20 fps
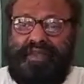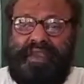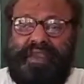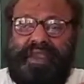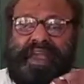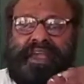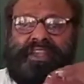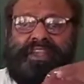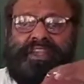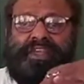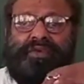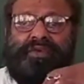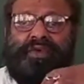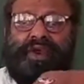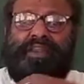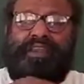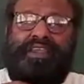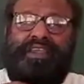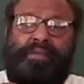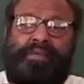and you
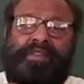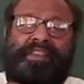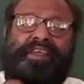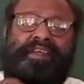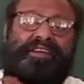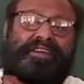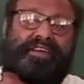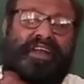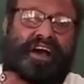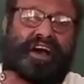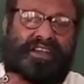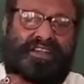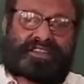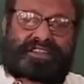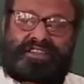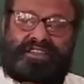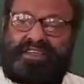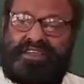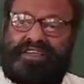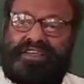were given the task
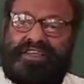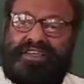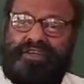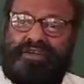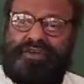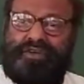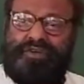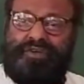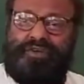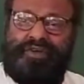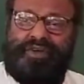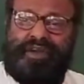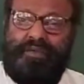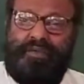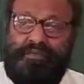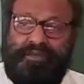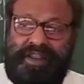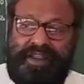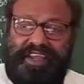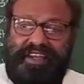to
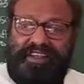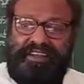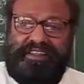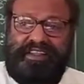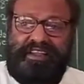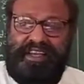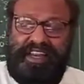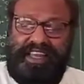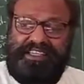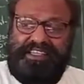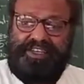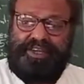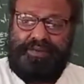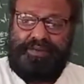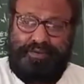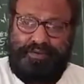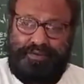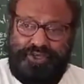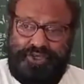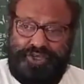complete the ledger
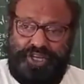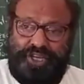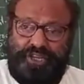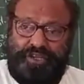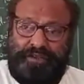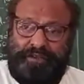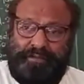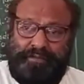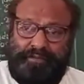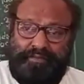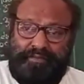posting,